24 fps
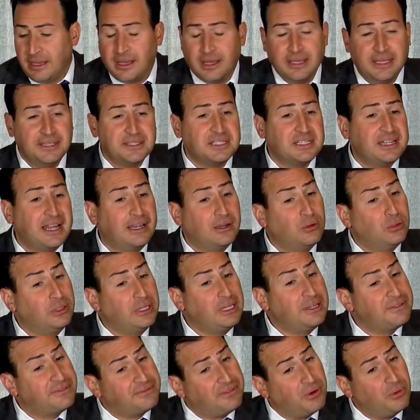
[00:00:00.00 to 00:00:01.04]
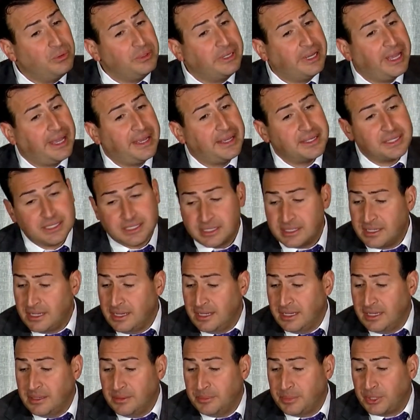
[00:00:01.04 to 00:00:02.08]
into not only a phone case,
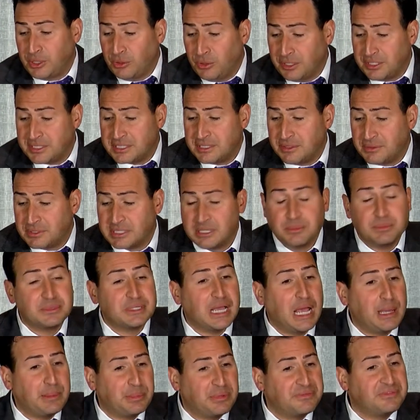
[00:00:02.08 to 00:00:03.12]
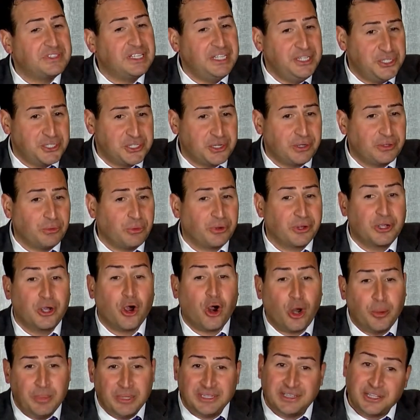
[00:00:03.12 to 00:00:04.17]
but also some type of t-shirt or
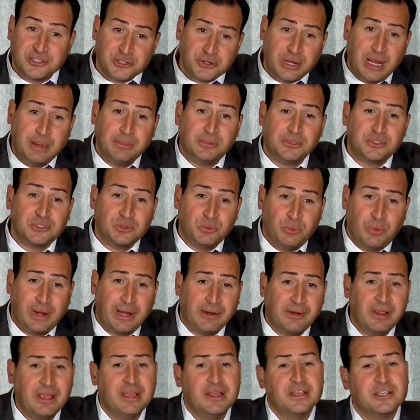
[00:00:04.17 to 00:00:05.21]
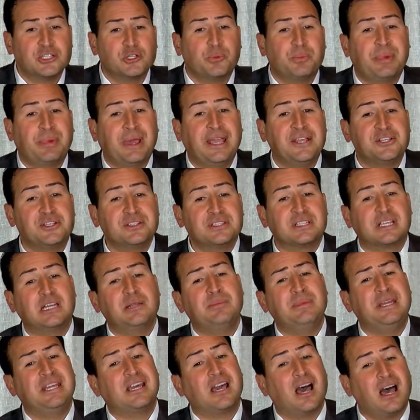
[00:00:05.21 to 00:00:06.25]
garment that you're able to wear. So patients can
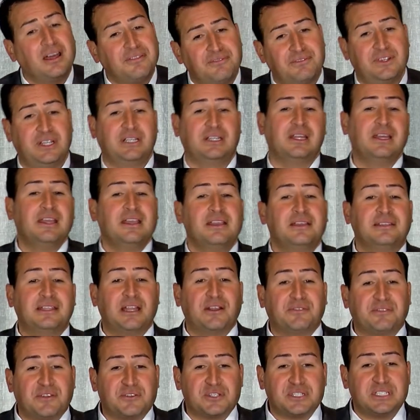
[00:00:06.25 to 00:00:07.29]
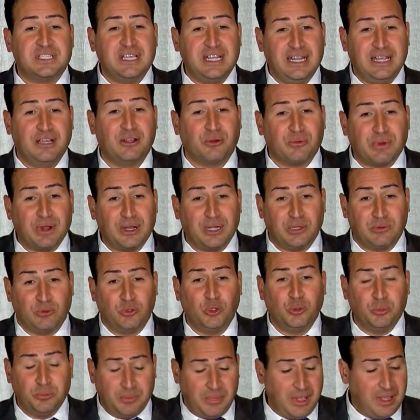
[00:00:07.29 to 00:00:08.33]
be confident that if they're sitting around a
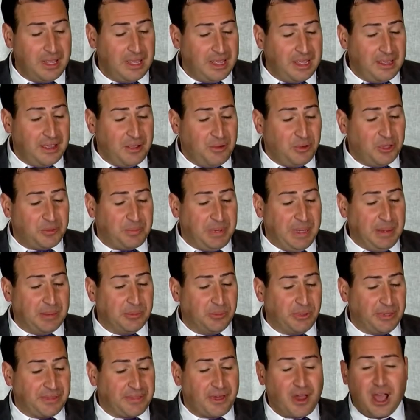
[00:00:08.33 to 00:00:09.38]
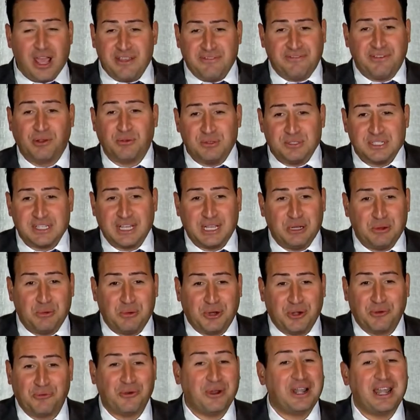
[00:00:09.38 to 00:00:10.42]
room with people with iPhones, they don't want
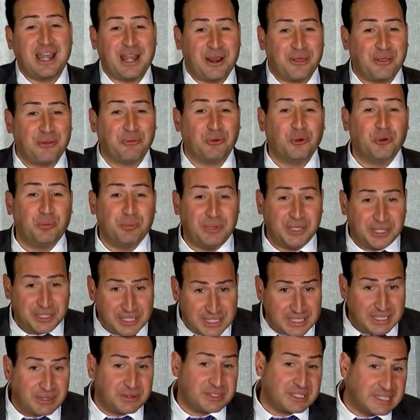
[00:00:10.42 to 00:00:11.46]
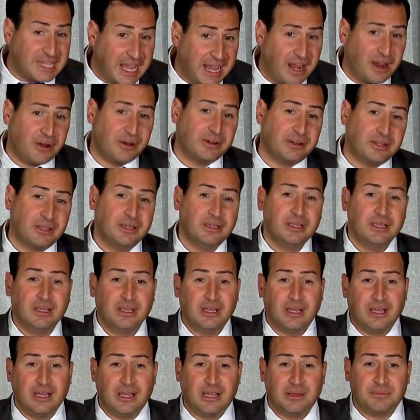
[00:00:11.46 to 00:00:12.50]
to run out of the room because they're scared.
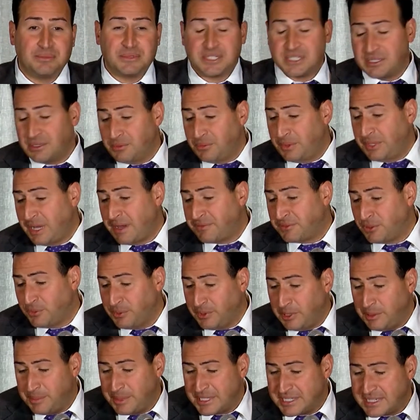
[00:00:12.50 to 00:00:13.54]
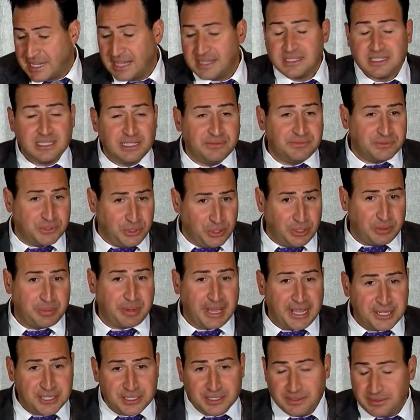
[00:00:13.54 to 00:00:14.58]
So we have to really be sensitive to the
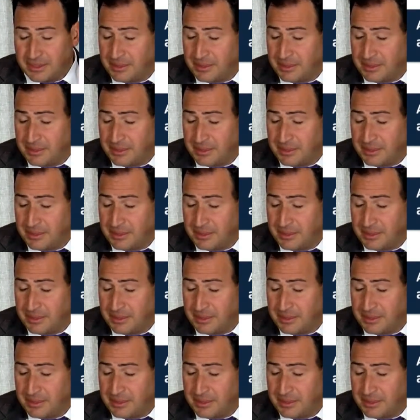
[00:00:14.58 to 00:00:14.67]
patient